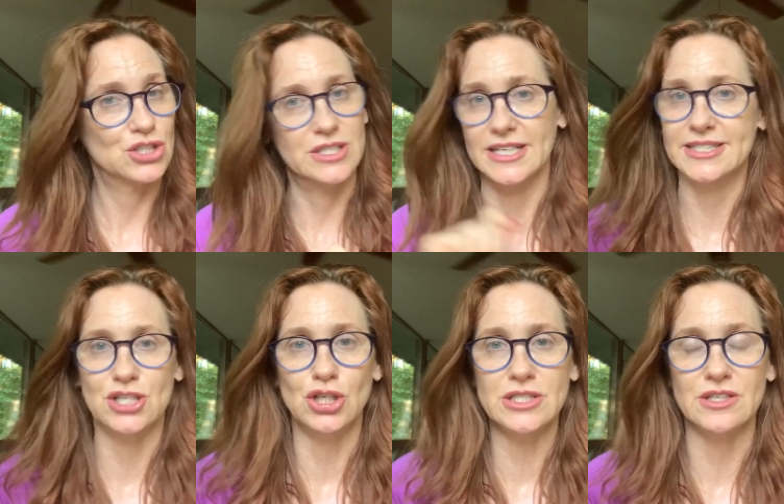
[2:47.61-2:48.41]
It's
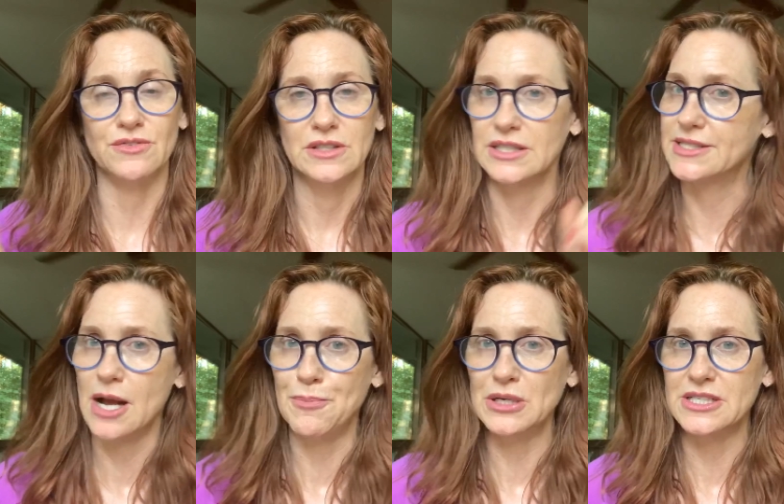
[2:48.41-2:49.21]
cursive. It's
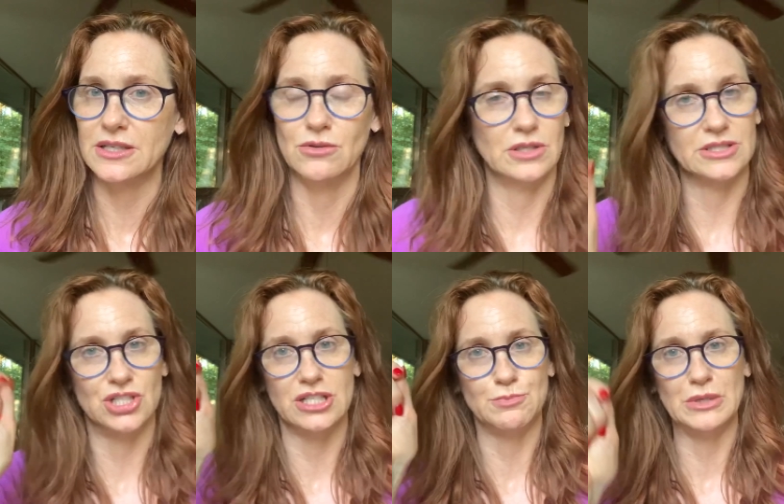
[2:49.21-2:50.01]
not printing, or it's
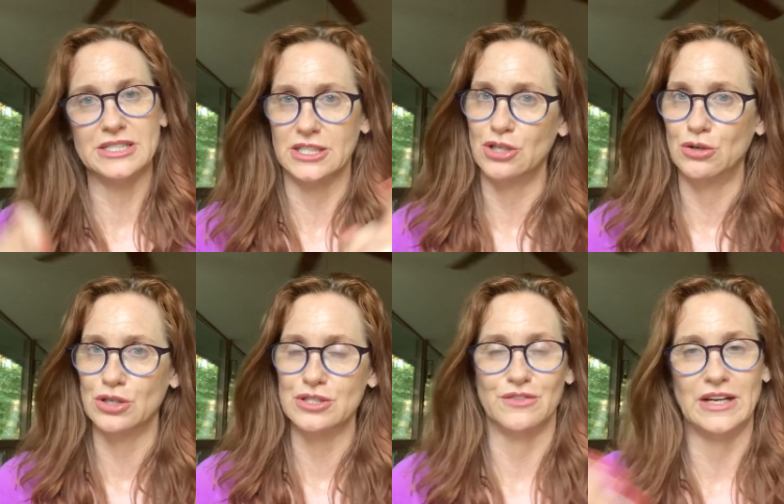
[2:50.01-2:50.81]
just printing, no cursive.